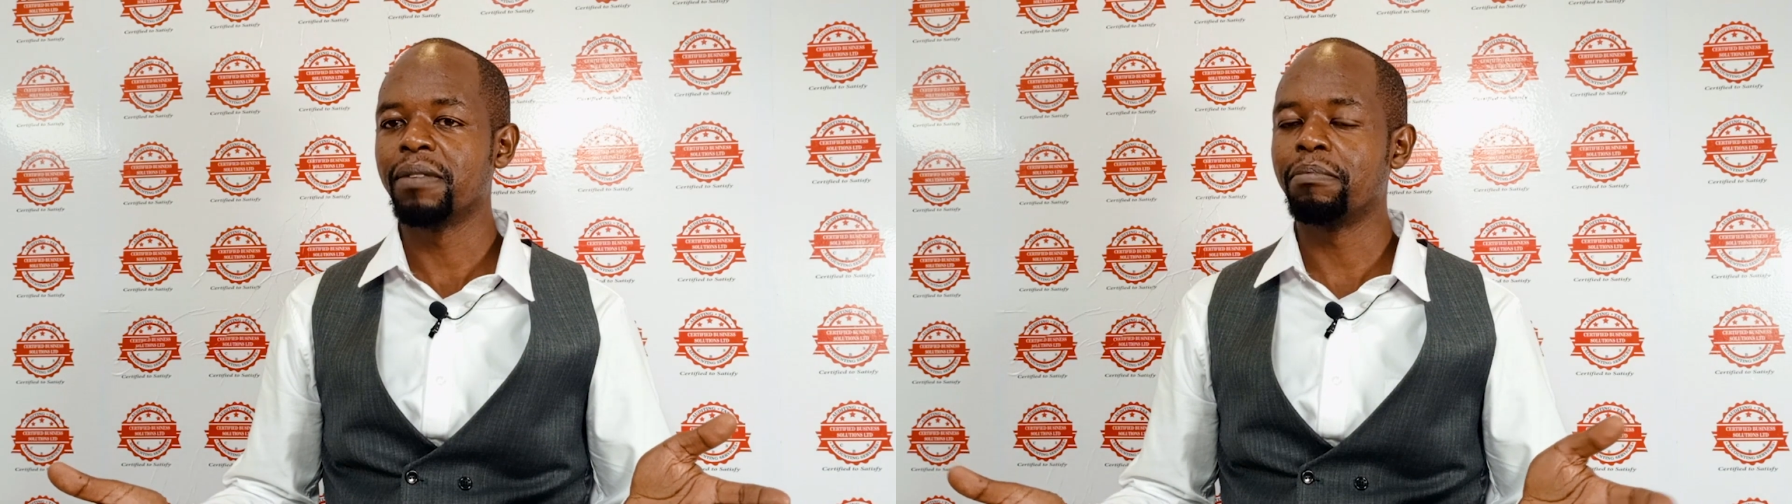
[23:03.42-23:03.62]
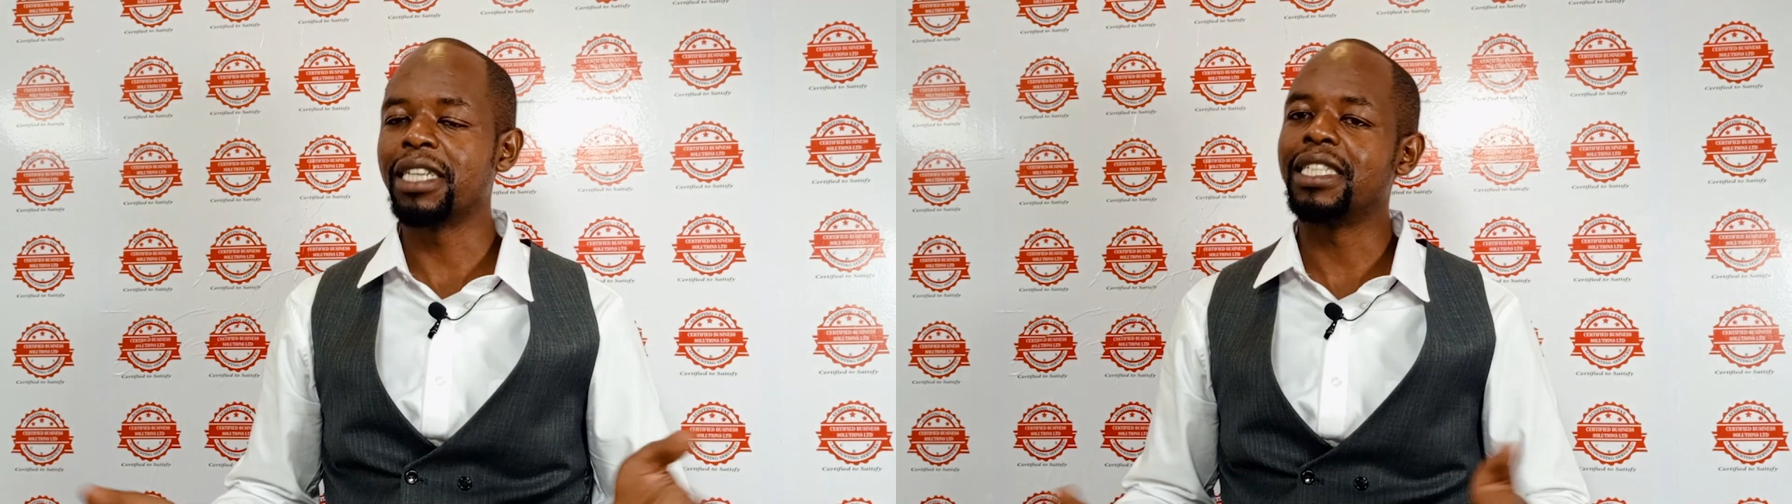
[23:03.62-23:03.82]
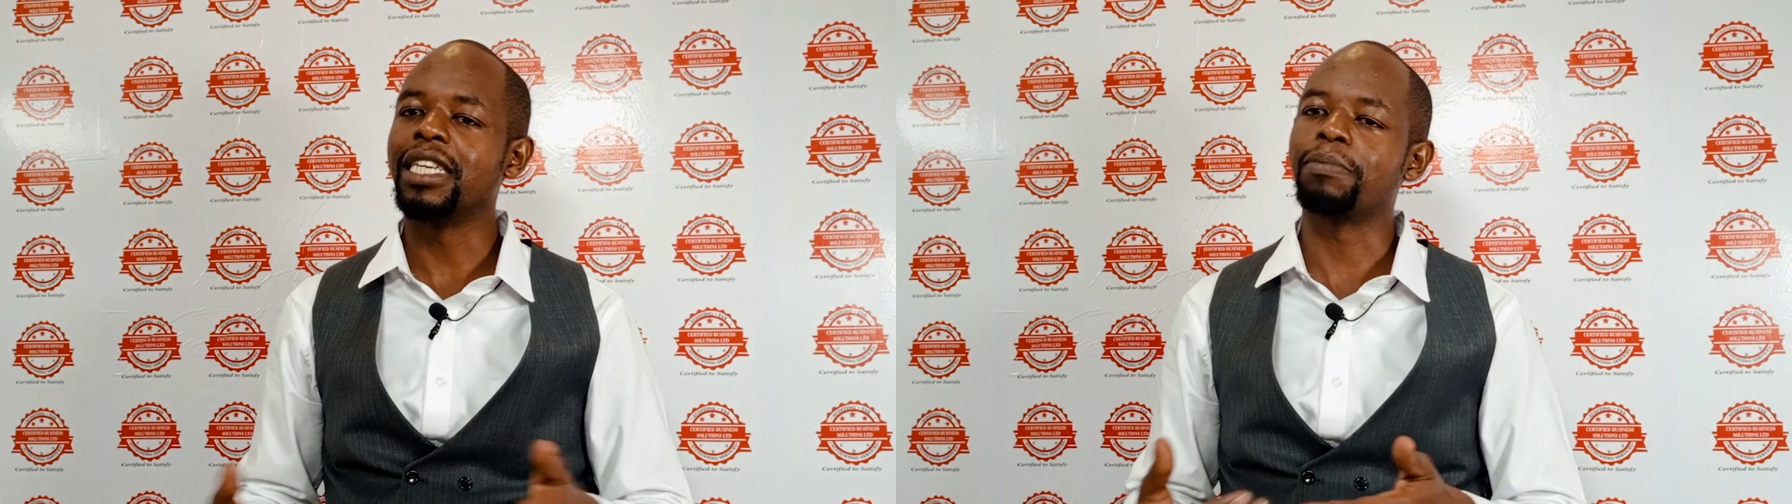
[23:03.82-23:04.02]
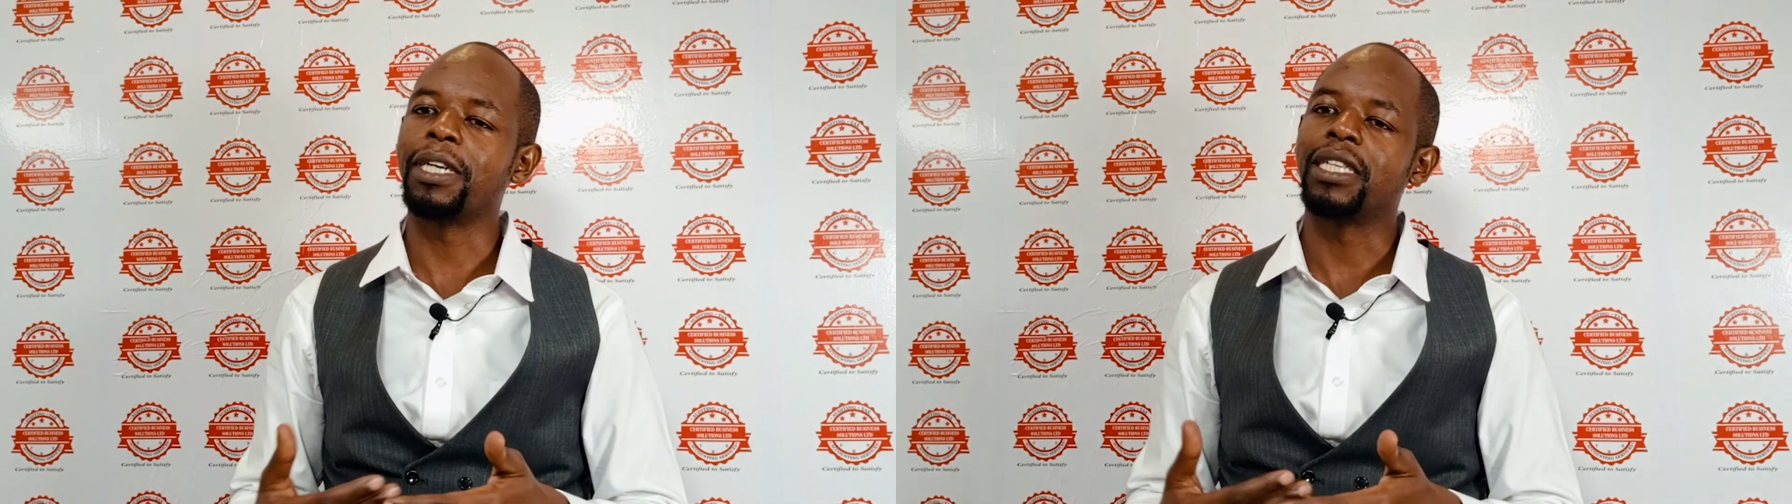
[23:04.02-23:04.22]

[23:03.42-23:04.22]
But despite